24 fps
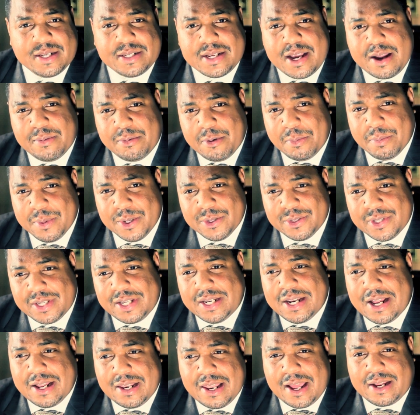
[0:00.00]
type of music.
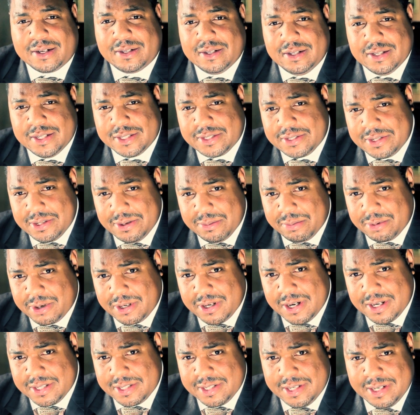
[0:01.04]
I like to listen to
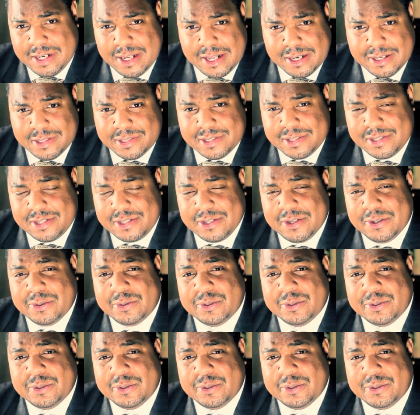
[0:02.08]
percussion. So.